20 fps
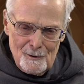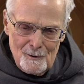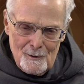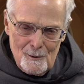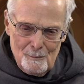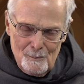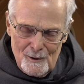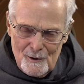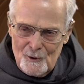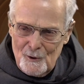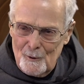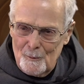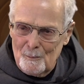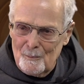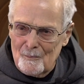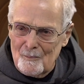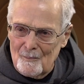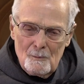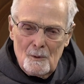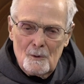to the
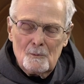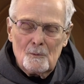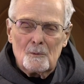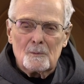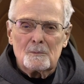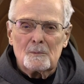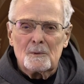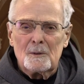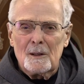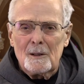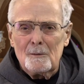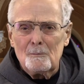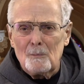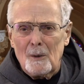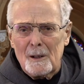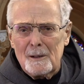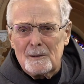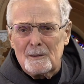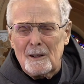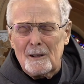bishop. Then
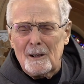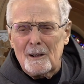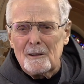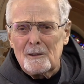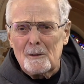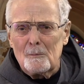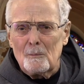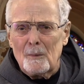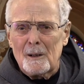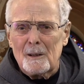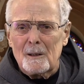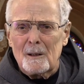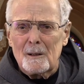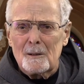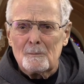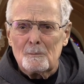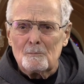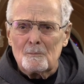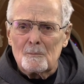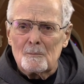my dad and
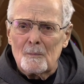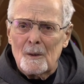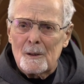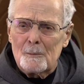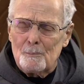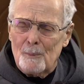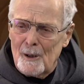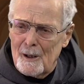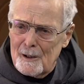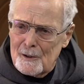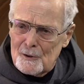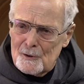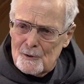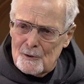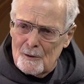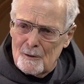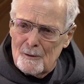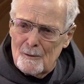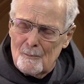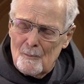my
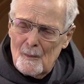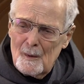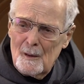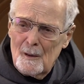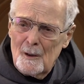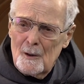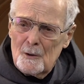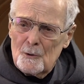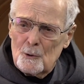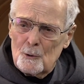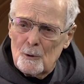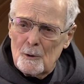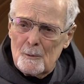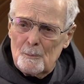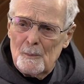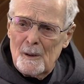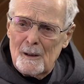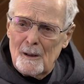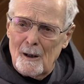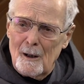pastor
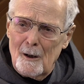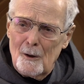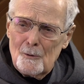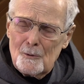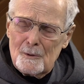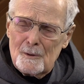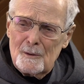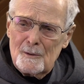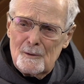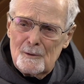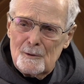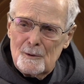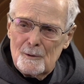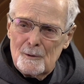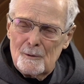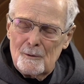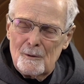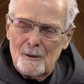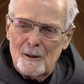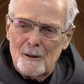took me out
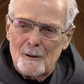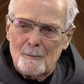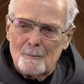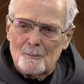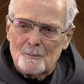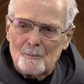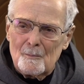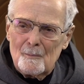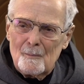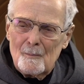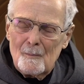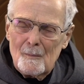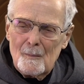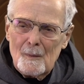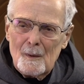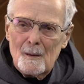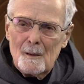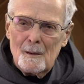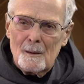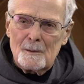to,
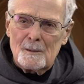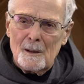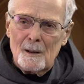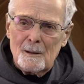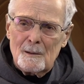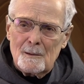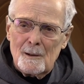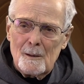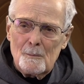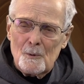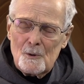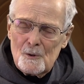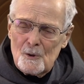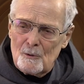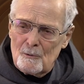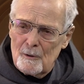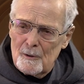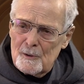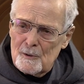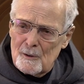at that time it
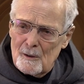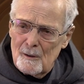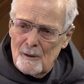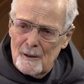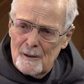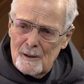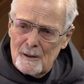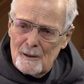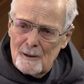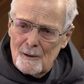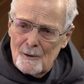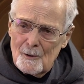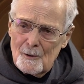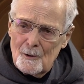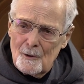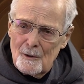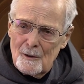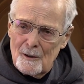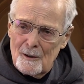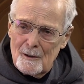was Crystal Lake,
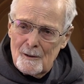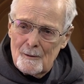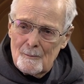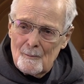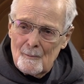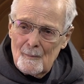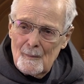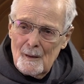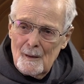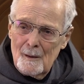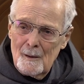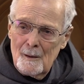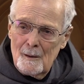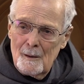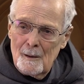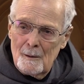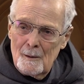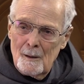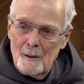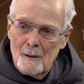Illinois.
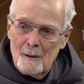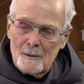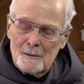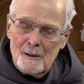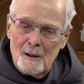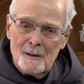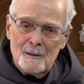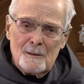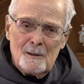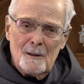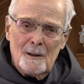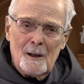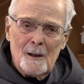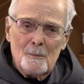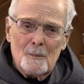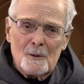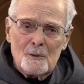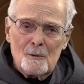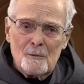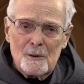At that
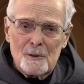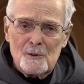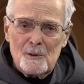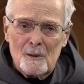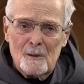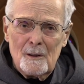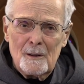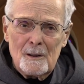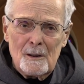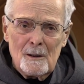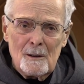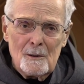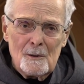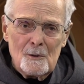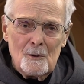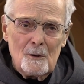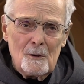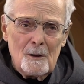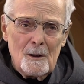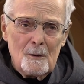time in Crystal Lake,
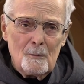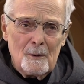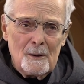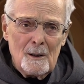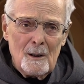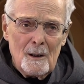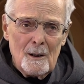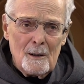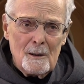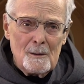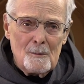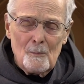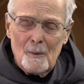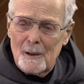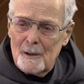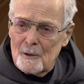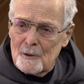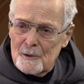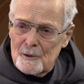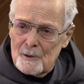Illinois, we had
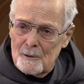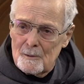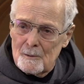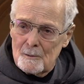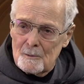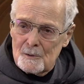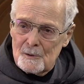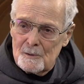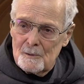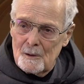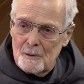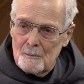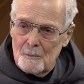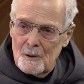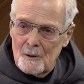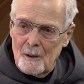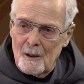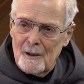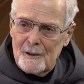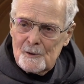
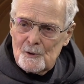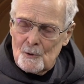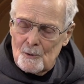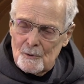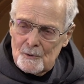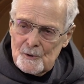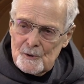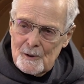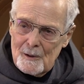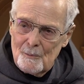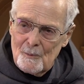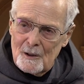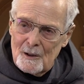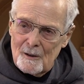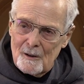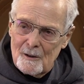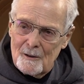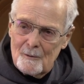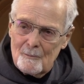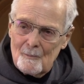a high school
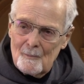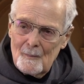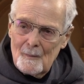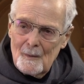seminary